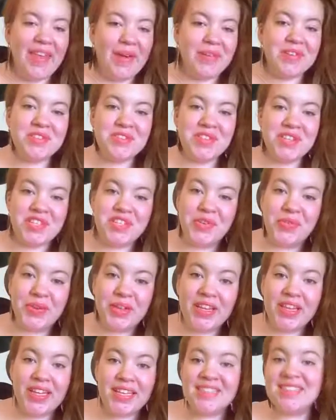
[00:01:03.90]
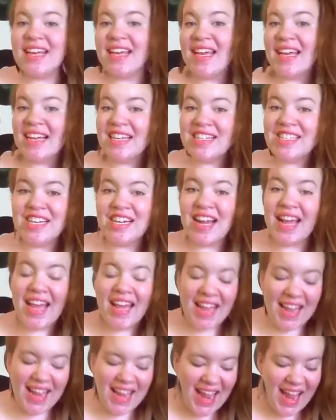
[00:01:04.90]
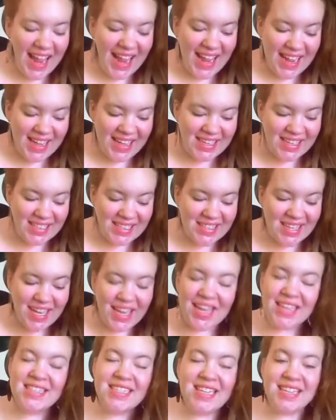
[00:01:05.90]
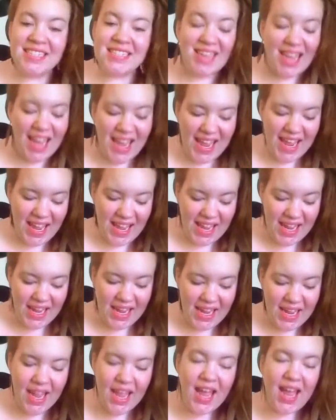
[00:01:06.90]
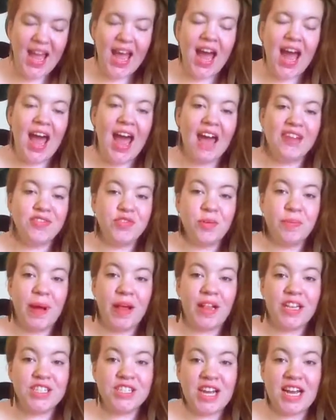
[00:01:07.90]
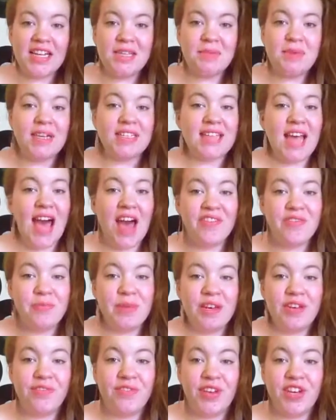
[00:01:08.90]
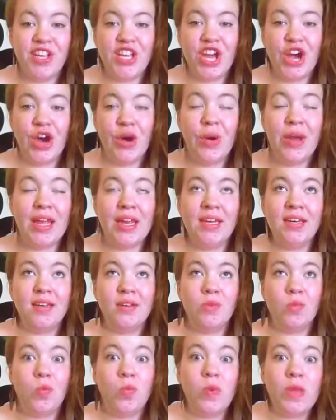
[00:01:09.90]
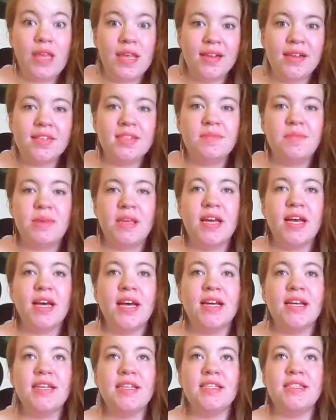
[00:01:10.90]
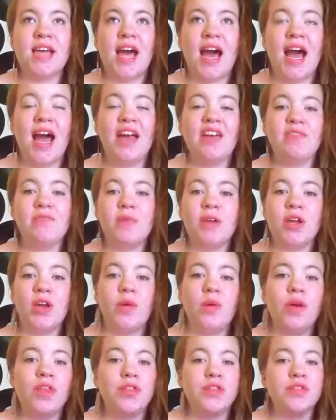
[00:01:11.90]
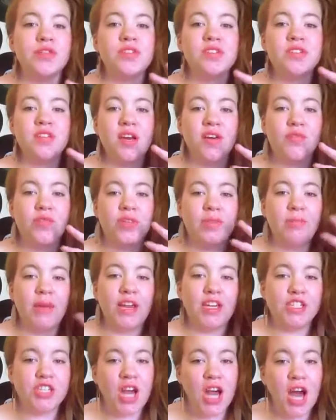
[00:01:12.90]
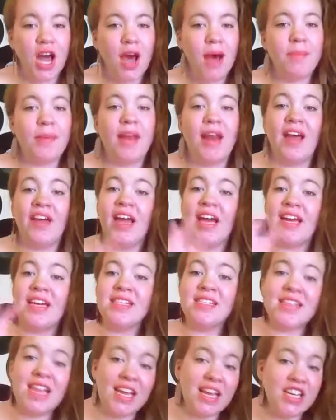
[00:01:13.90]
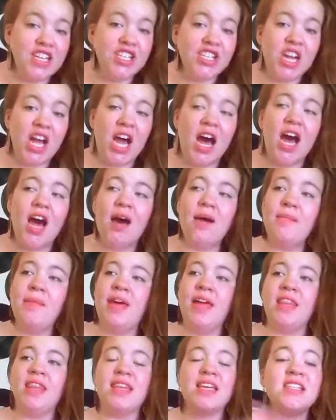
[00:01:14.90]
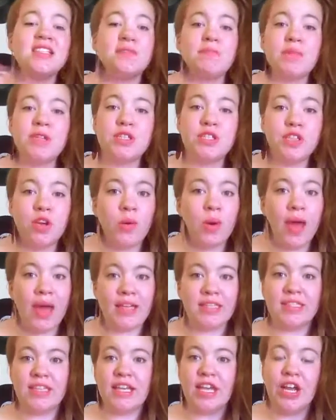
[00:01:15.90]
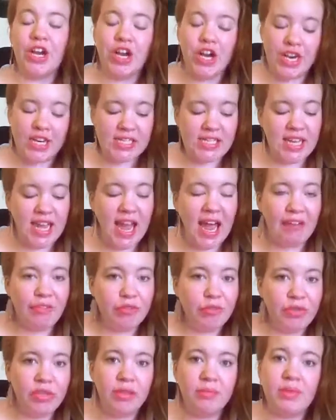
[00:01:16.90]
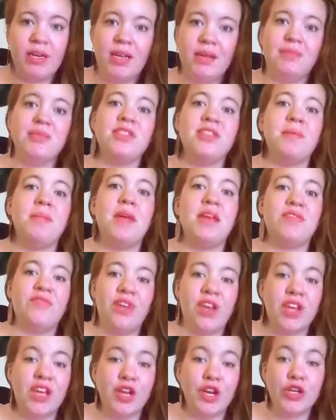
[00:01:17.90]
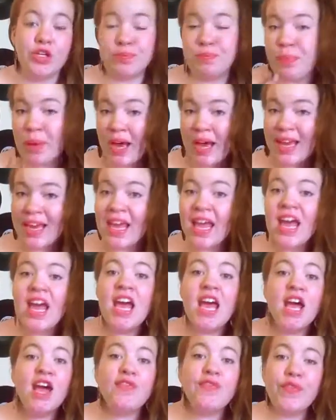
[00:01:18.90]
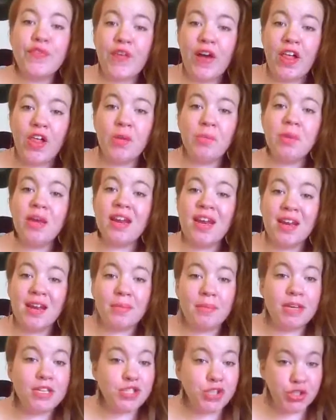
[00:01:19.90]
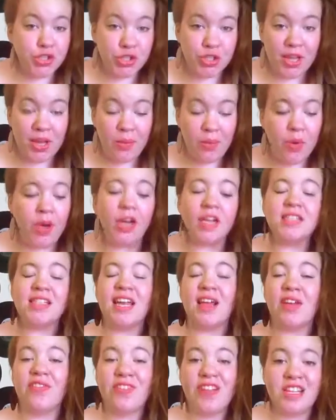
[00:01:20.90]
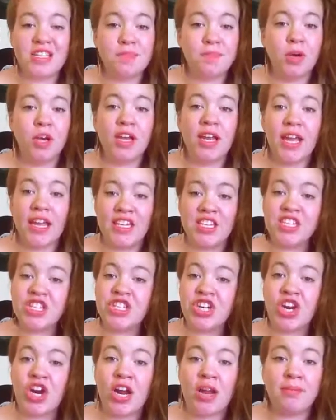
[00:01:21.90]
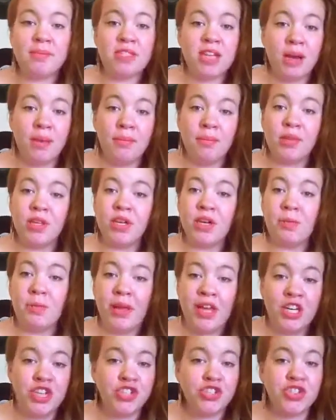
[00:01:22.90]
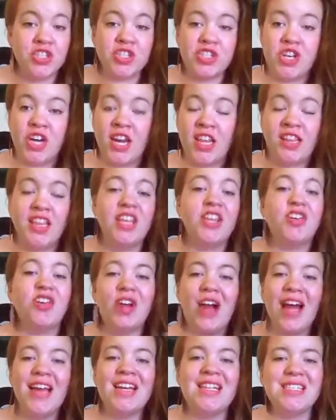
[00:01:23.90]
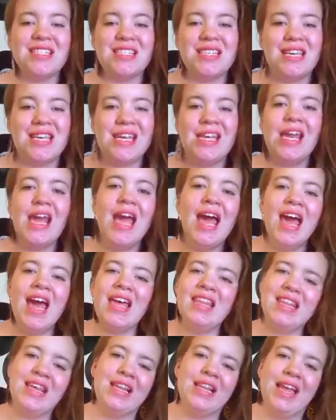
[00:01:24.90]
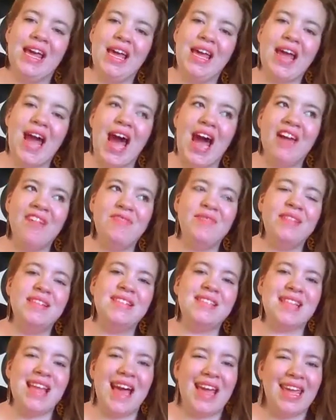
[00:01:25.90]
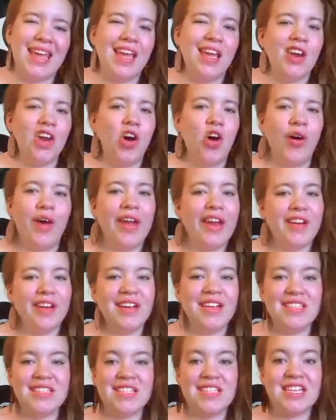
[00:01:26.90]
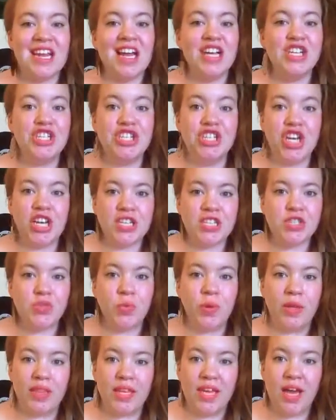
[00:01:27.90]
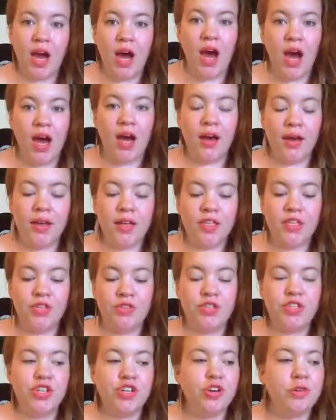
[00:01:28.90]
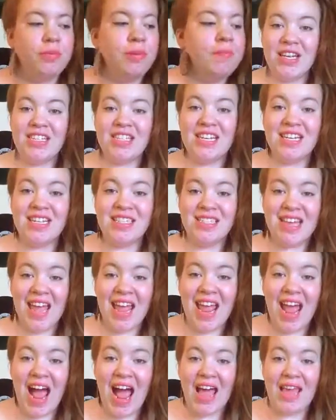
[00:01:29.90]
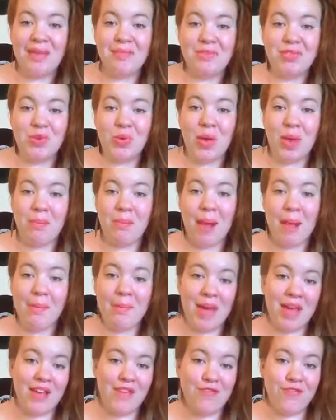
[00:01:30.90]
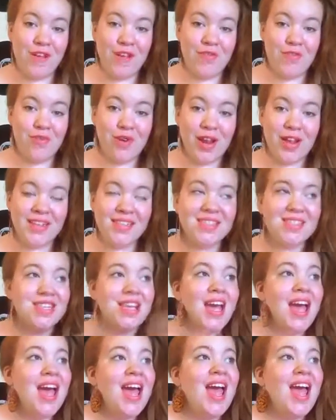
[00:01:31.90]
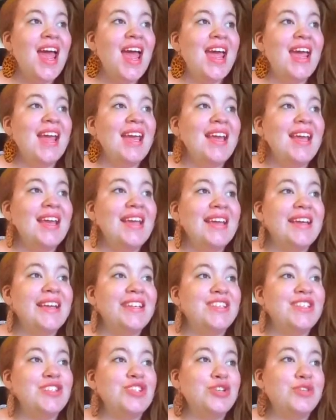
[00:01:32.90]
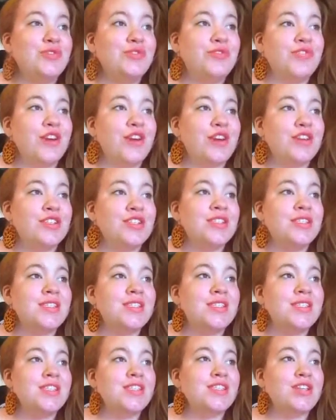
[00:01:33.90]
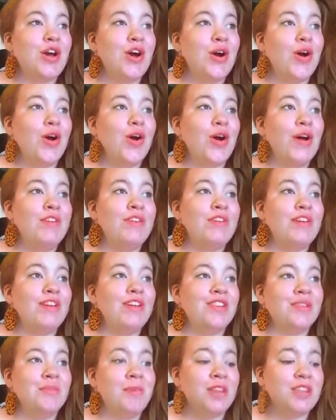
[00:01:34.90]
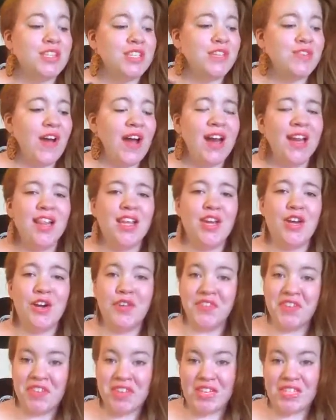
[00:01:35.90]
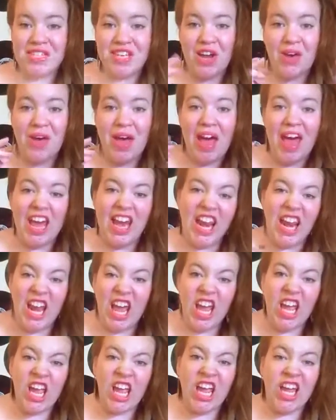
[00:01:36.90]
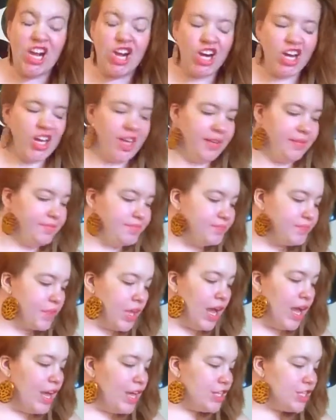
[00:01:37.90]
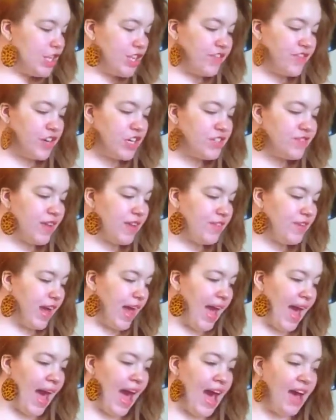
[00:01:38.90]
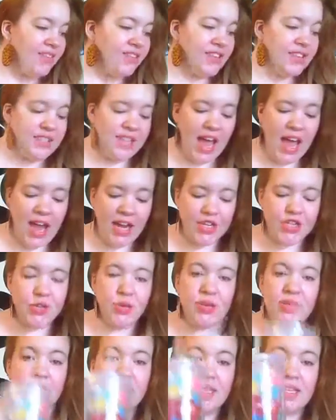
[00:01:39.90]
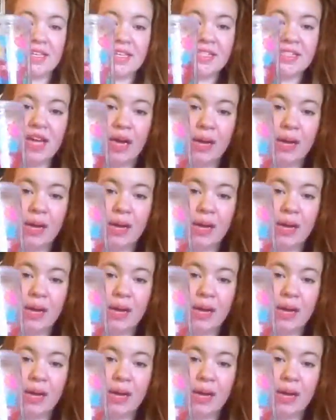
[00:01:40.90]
Yeah, that was just a really good day yesterday, and today. I have to apologize because I haven't made a video in weeks because I've been going through stuff with my job and I got a second job and things have been so hectic and crazy. I haven't really been able to make videos. But if you follow me on any of my social networks like Facebook, Instagram, Tumblr, Pinterest or anything, you'll kind of see that like I've been slacking in all areas. It's not just with uh, YouTube. And today I am doing my May favorites. It is June 1st, so I figured the month is finally over. Let's go ahead and get her done. So the first favorite I have is actually this